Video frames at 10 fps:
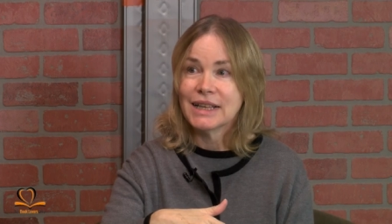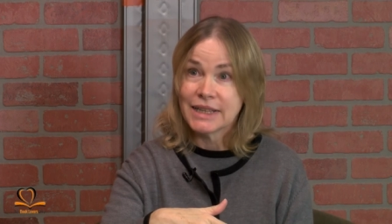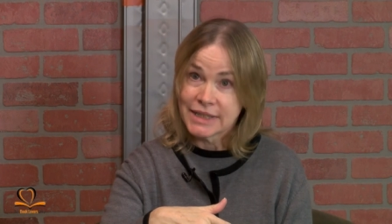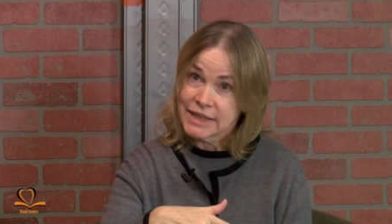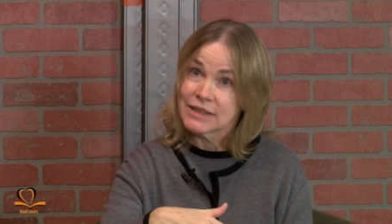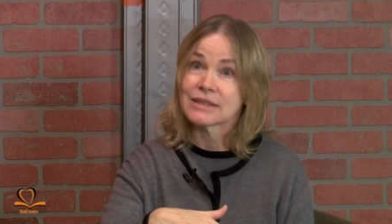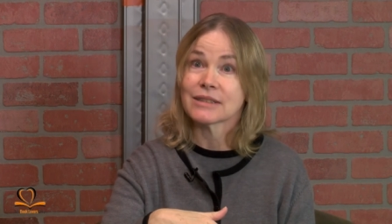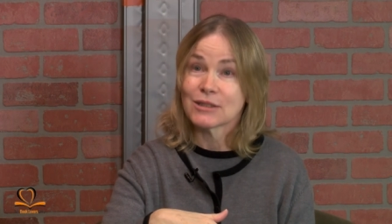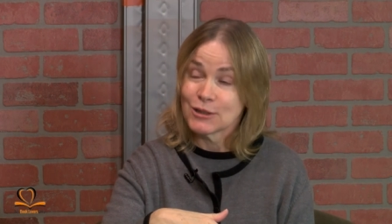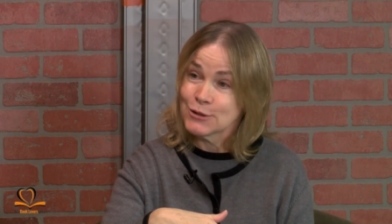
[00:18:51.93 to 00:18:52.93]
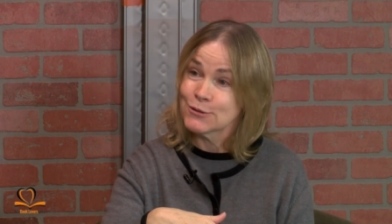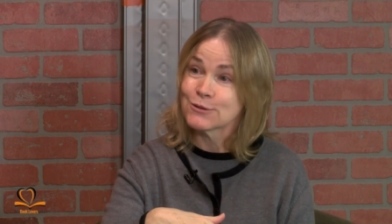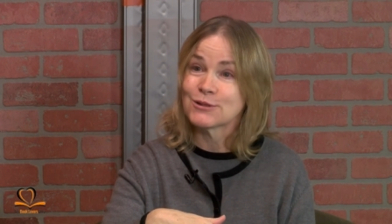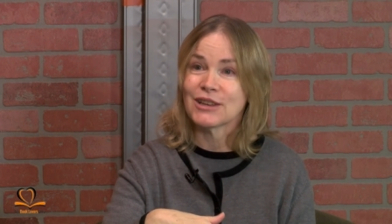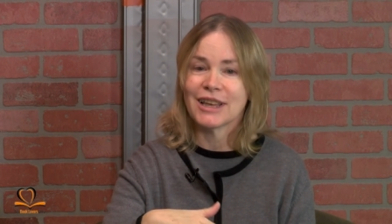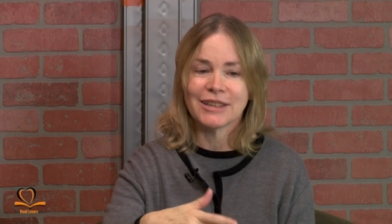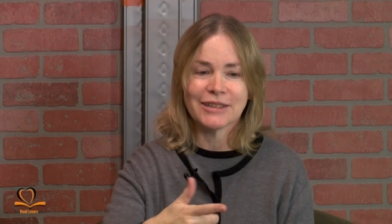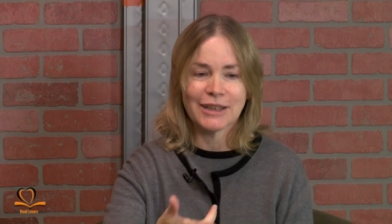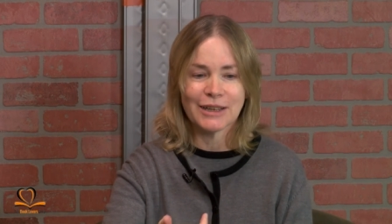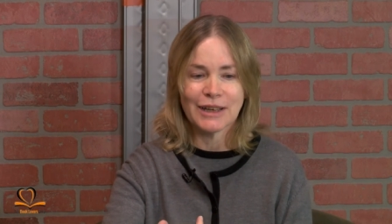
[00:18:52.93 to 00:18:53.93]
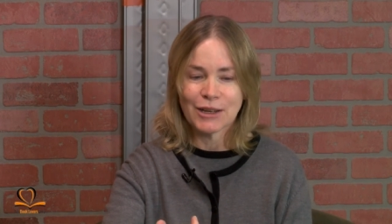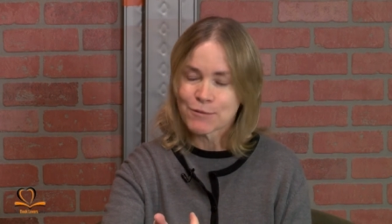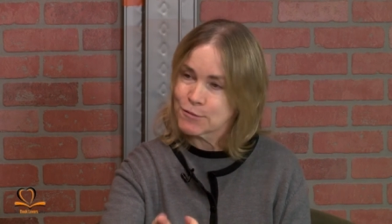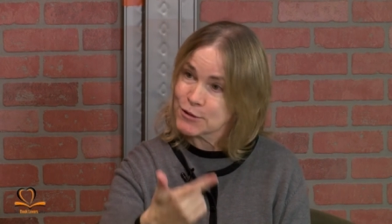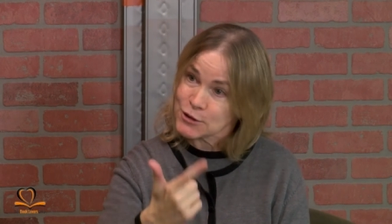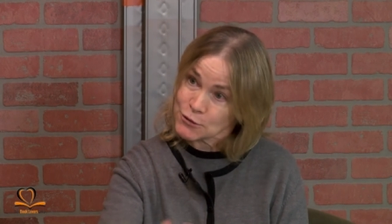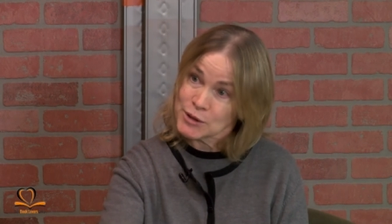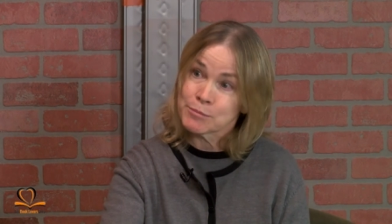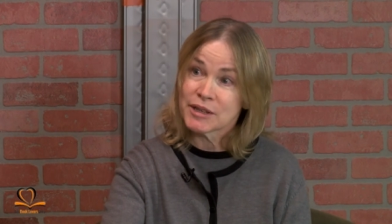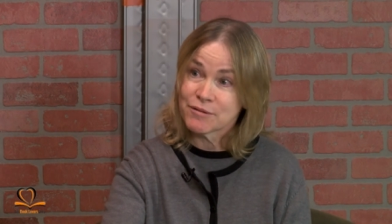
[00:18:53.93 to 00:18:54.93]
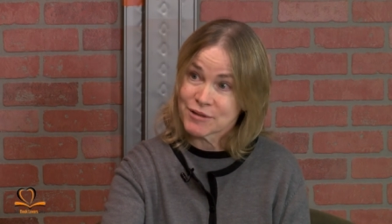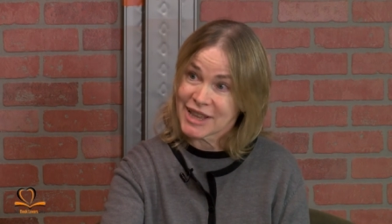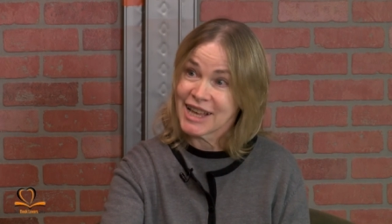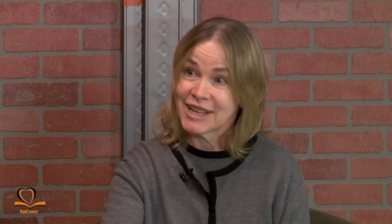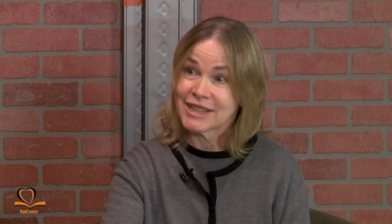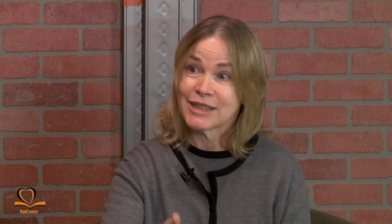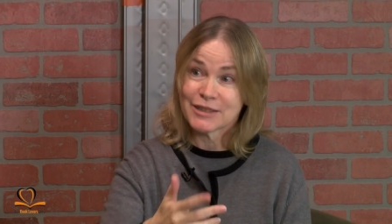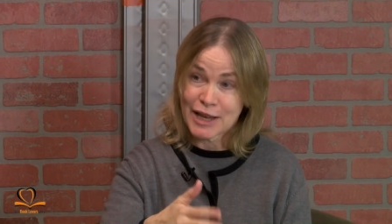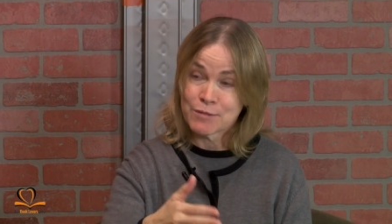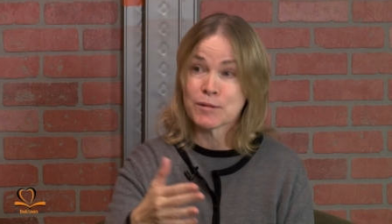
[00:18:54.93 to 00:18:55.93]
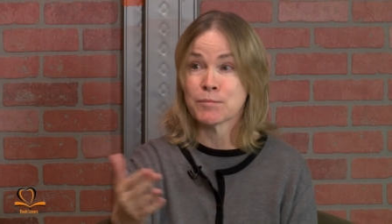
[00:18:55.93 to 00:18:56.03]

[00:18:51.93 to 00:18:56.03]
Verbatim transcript: It is, it's huge. And uh, I wrote the screenplay for that. I adapted